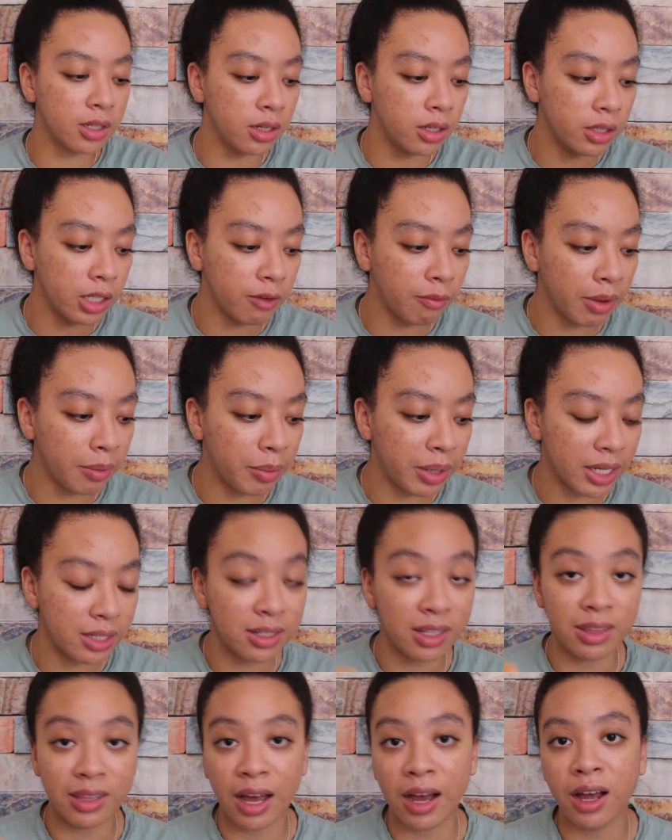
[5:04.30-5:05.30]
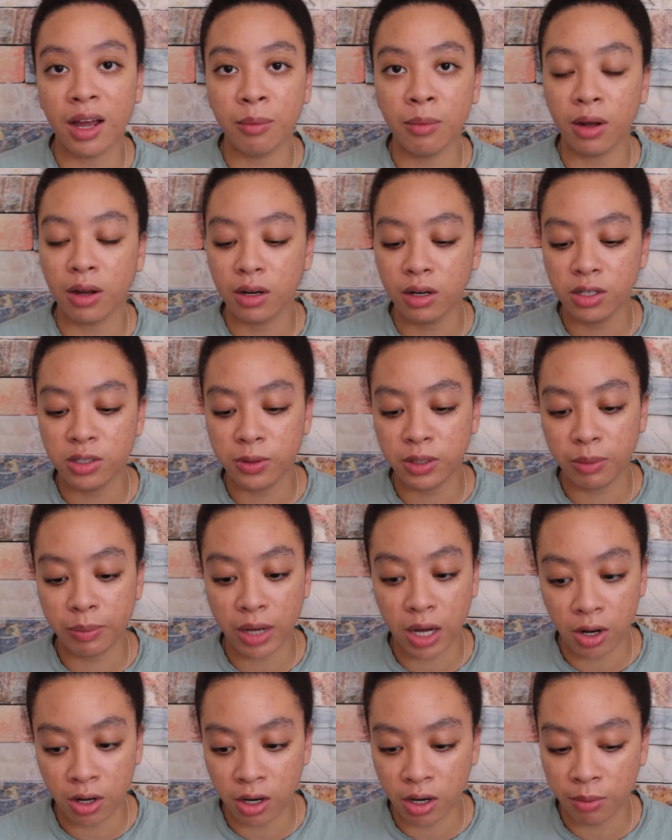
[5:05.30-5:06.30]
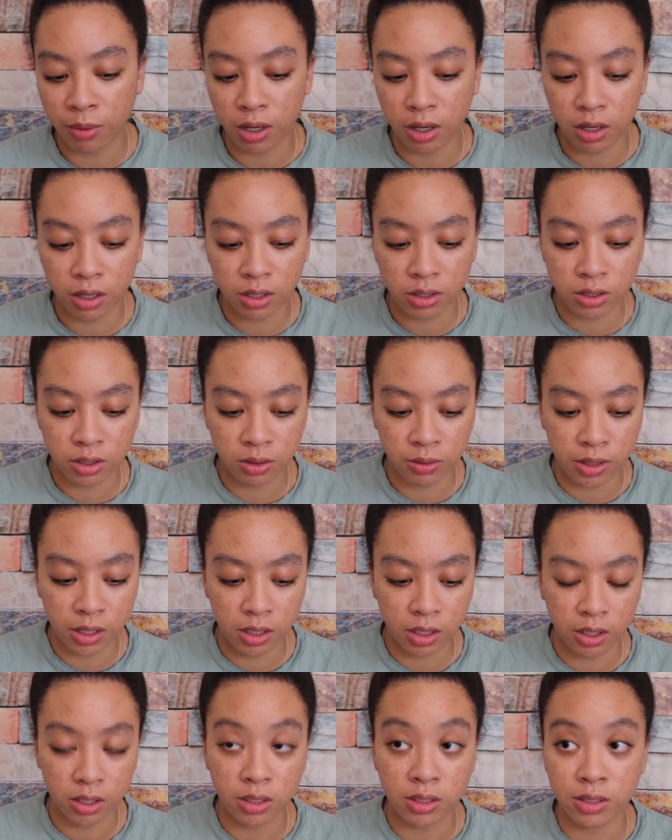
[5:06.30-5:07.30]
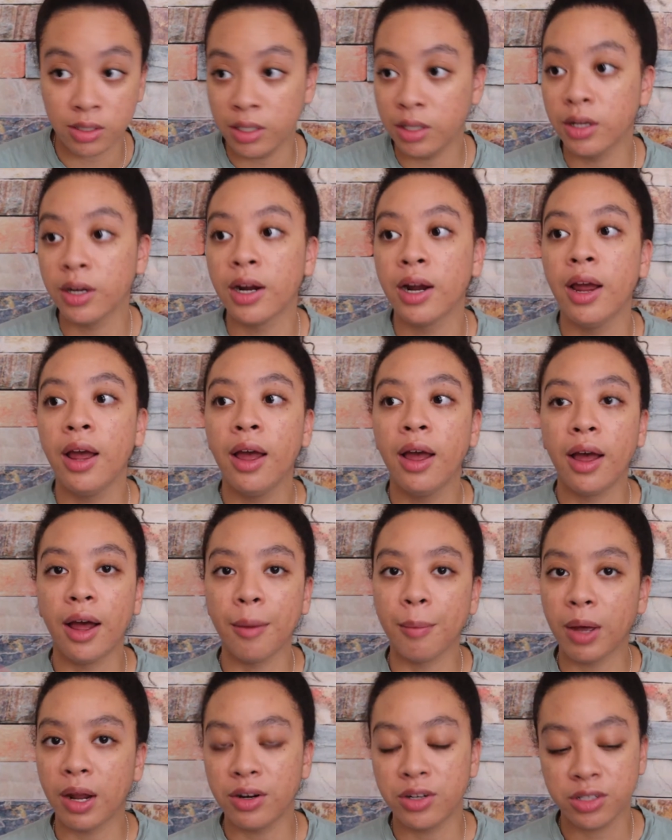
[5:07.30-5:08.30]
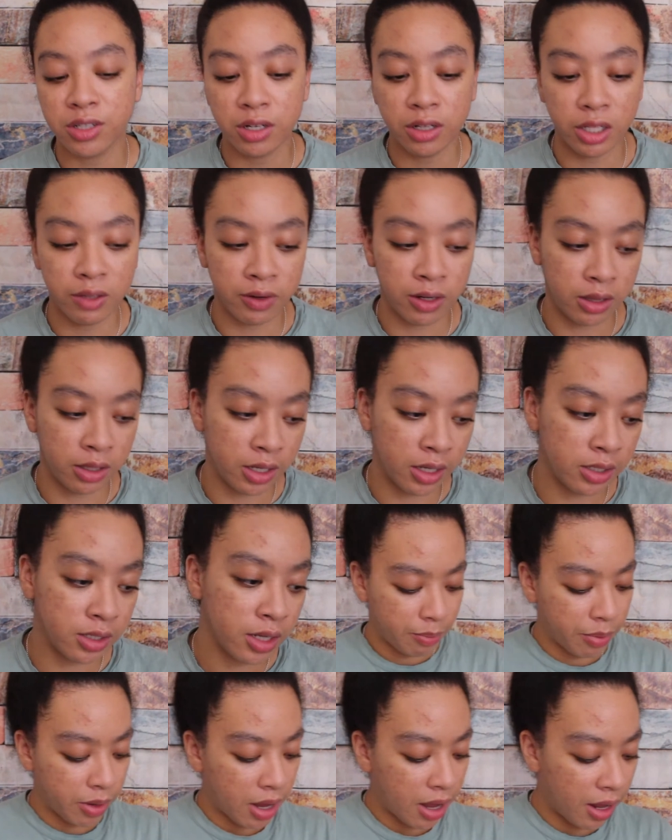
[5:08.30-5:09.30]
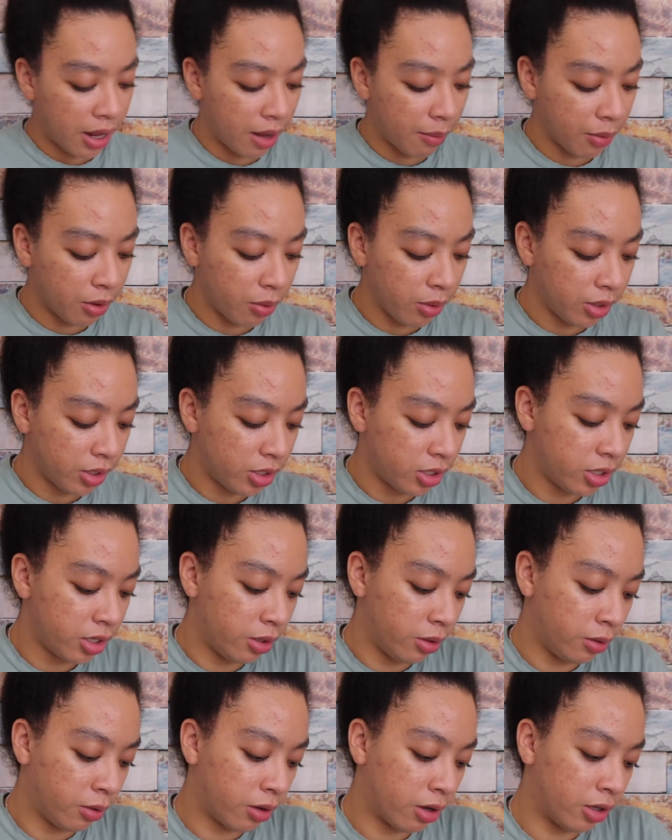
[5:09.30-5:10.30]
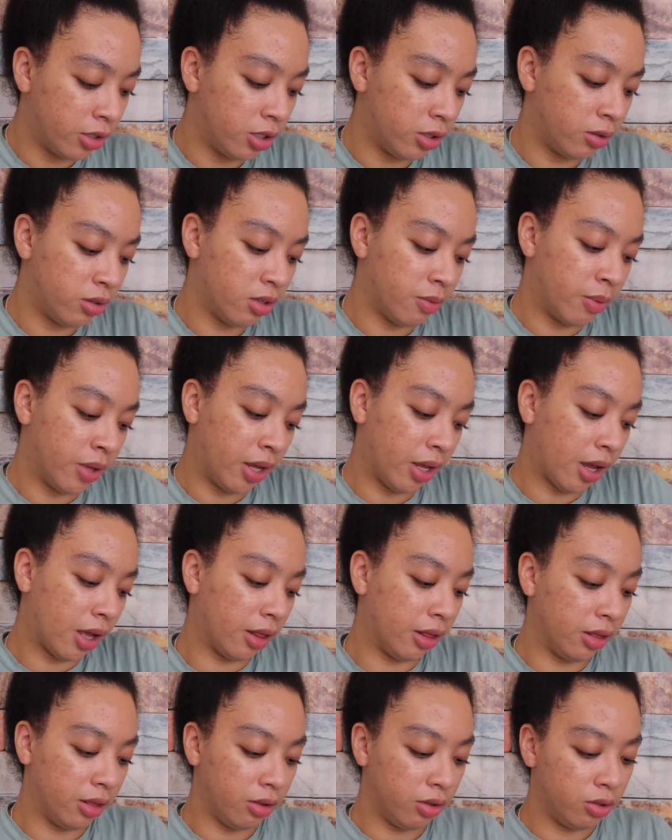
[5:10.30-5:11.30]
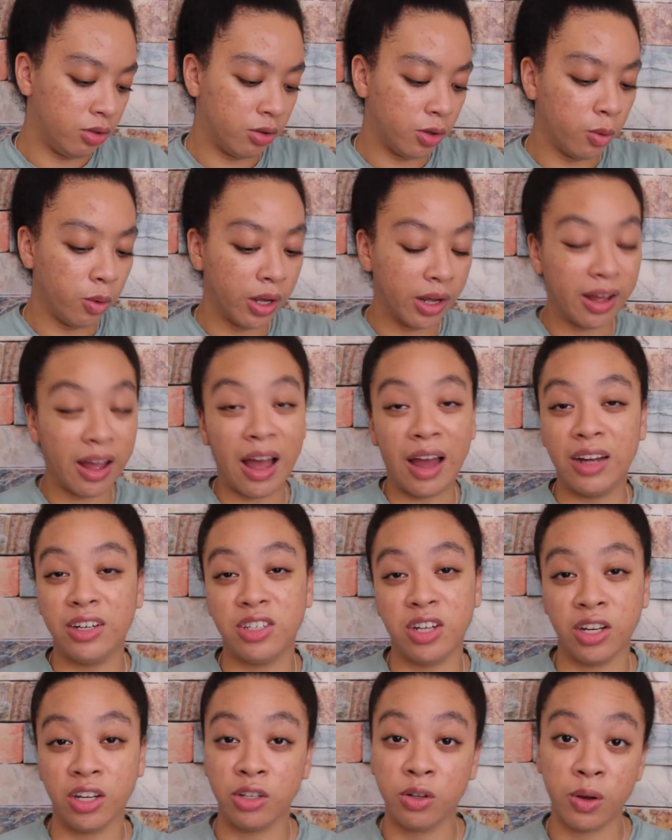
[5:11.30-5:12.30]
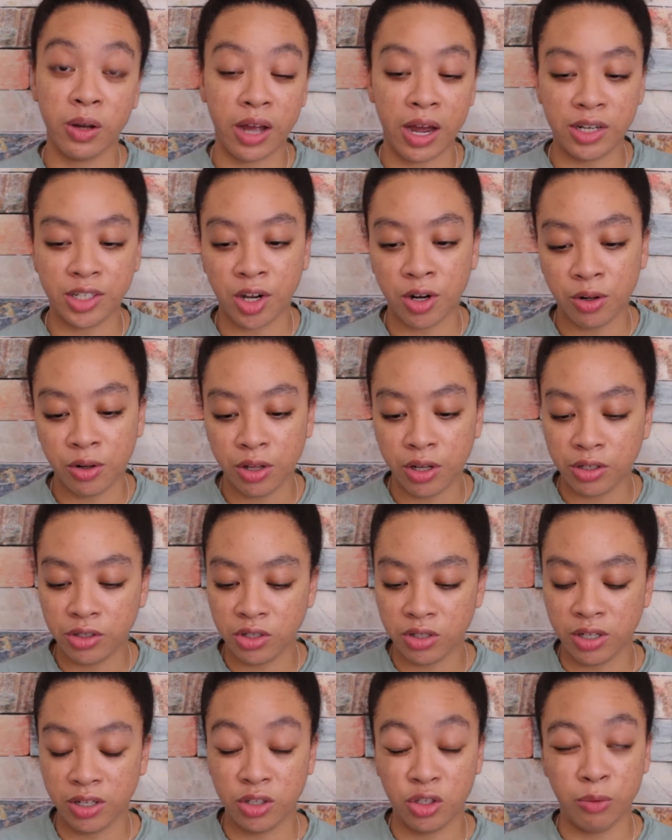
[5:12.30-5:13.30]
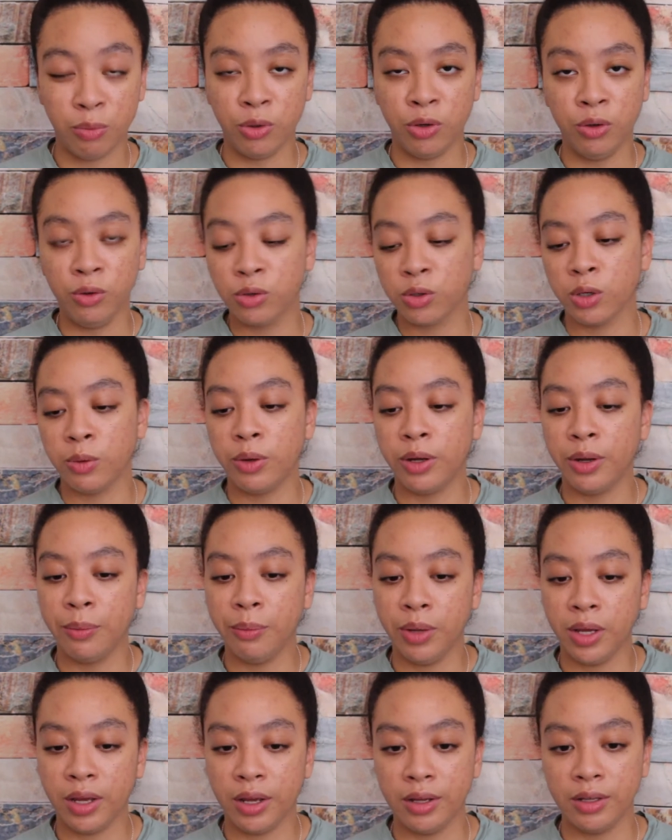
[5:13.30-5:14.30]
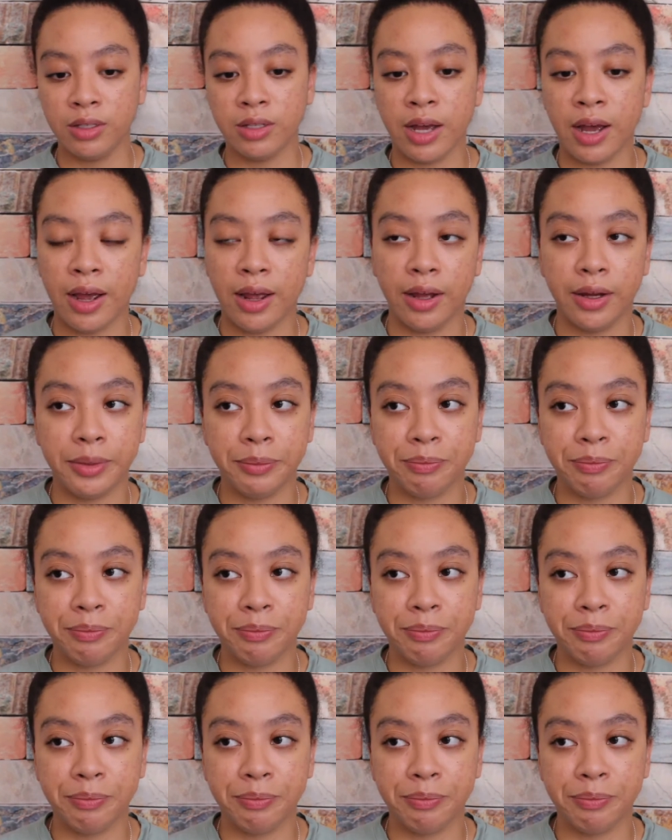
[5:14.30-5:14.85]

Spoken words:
going to leave my base at that. I'm not going to do any powder. I'm not going to do any concealer. I'm kind of just going to leave it at this. But I am going to do some like quick eyeshadow look, just like a super neutral one, because I